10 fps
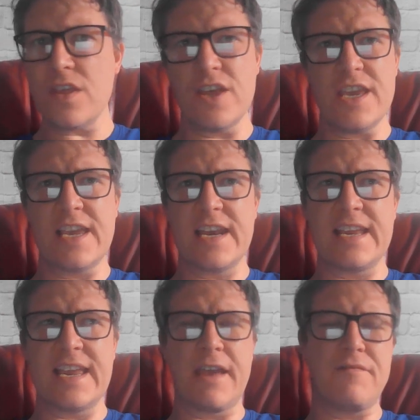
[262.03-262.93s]
that you're going
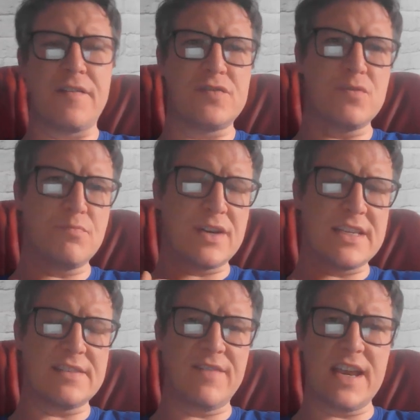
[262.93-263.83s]
to give if somebody
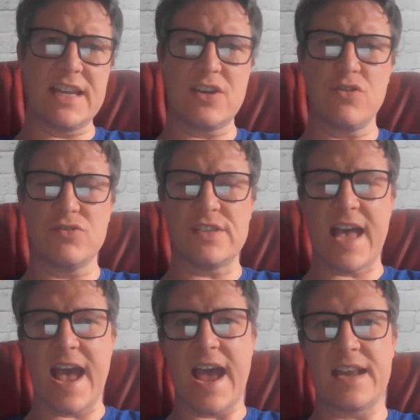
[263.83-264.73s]
severely cuts
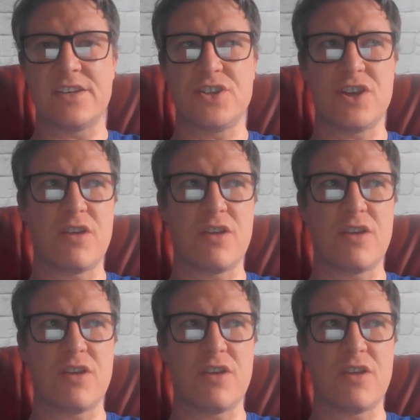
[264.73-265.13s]
their hand.